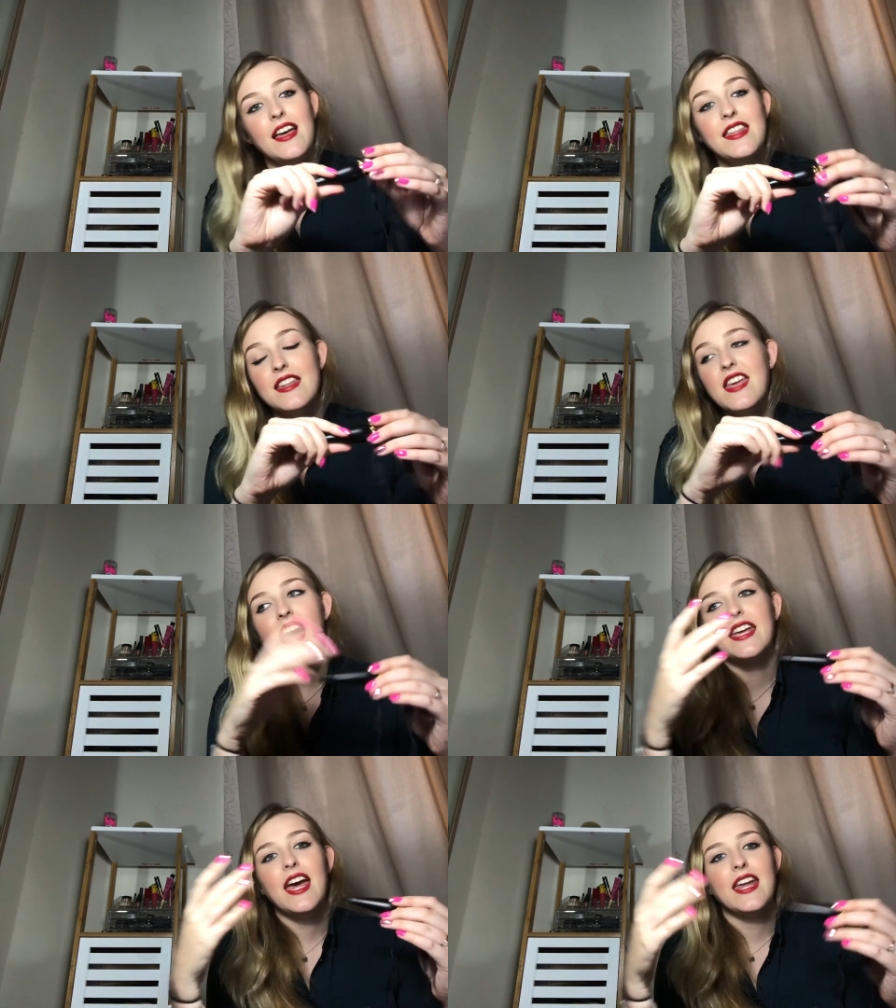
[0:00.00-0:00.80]
then
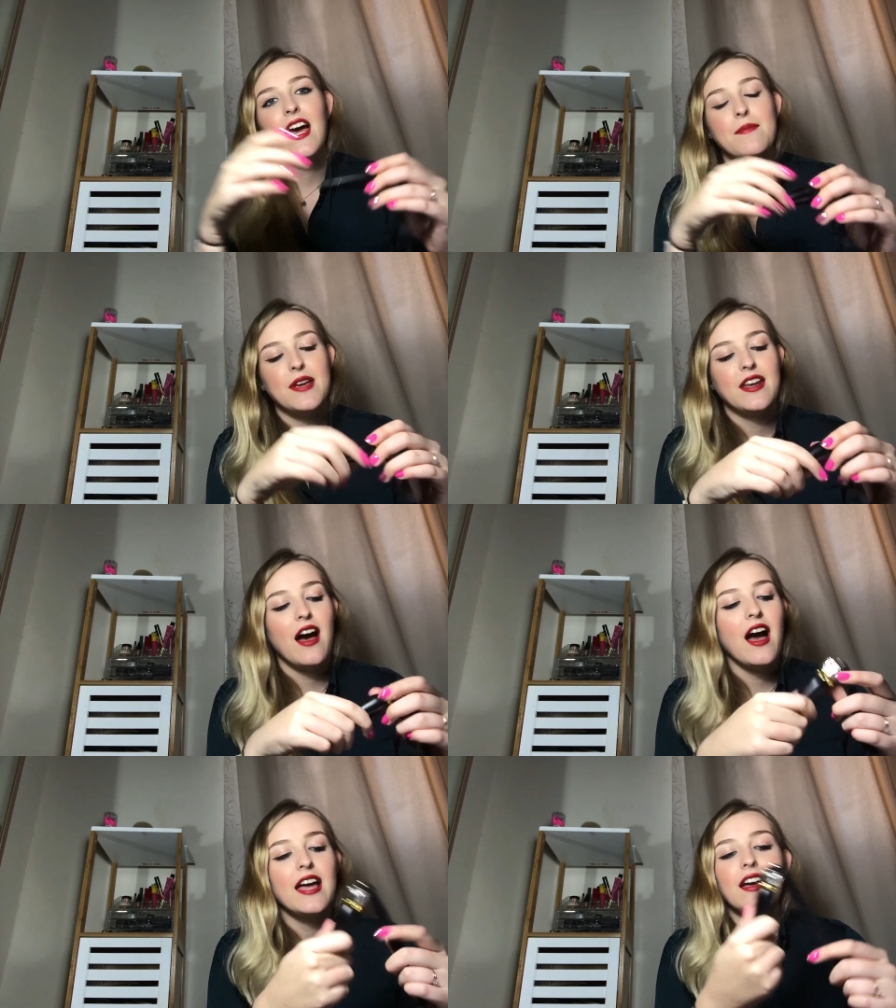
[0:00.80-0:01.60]
yeah, get it. I mean,
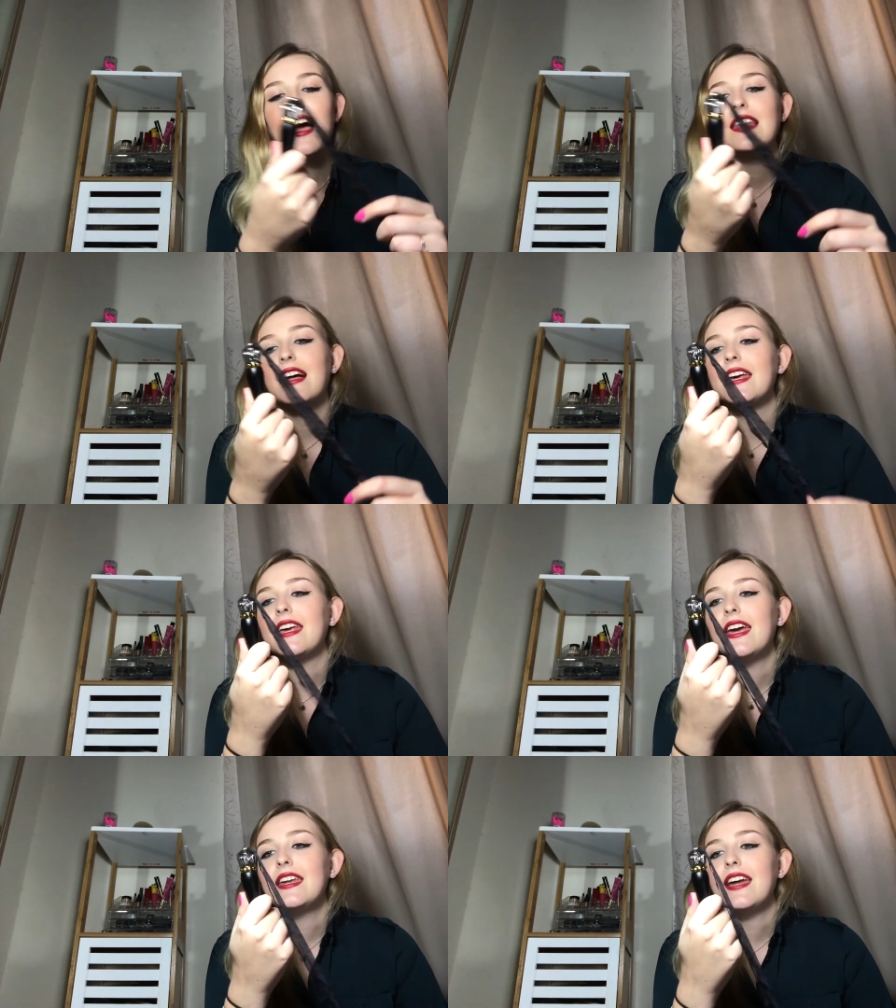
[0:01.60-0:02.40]
I I
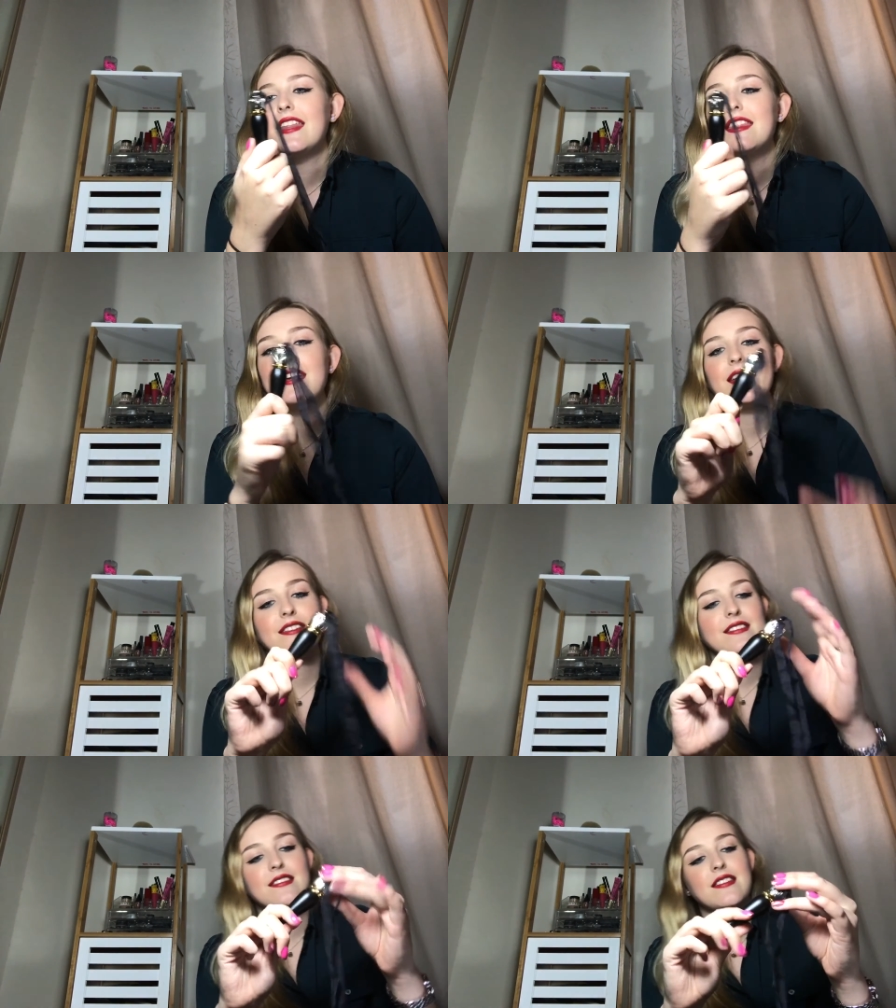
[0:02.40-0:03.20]
like it and I think
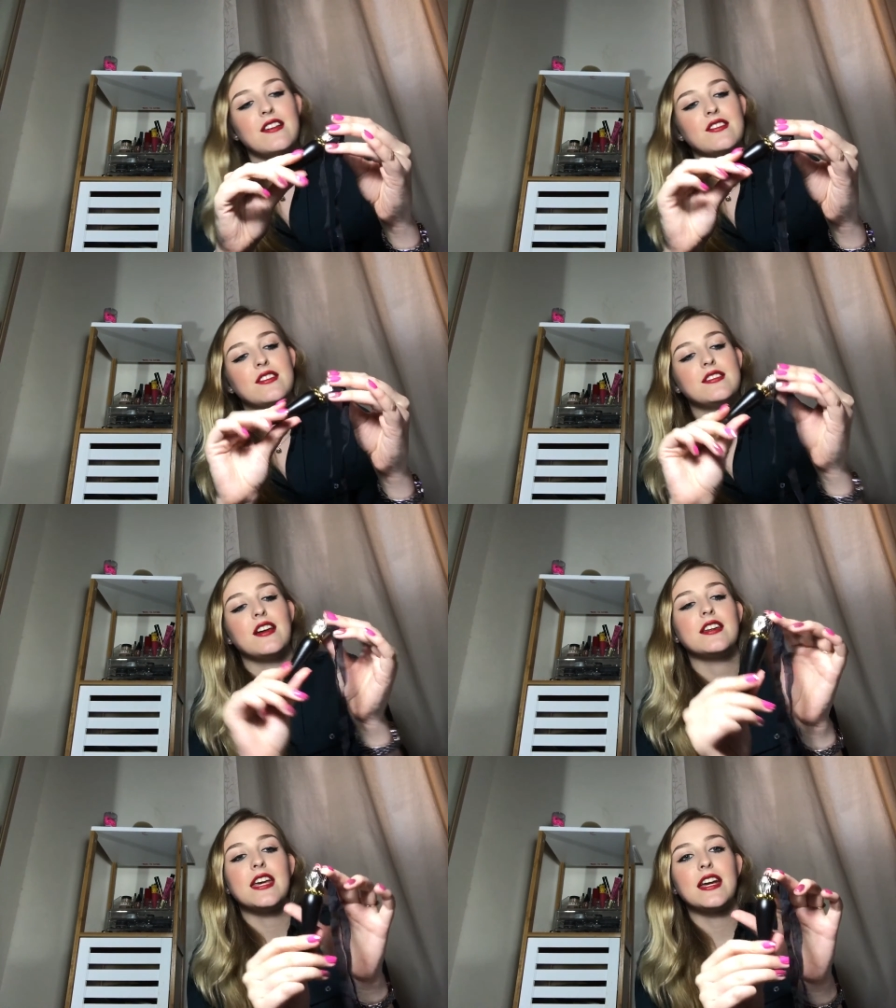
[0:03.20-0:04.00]
it's such a
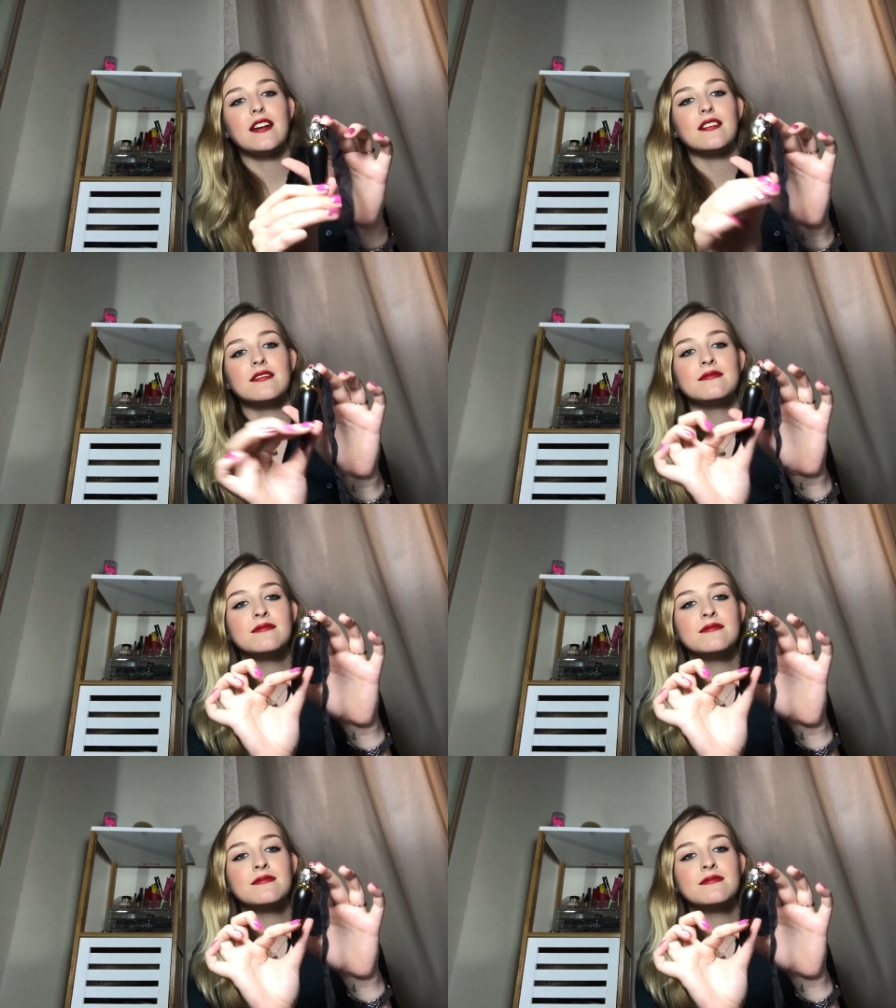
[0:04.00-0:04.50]
stunning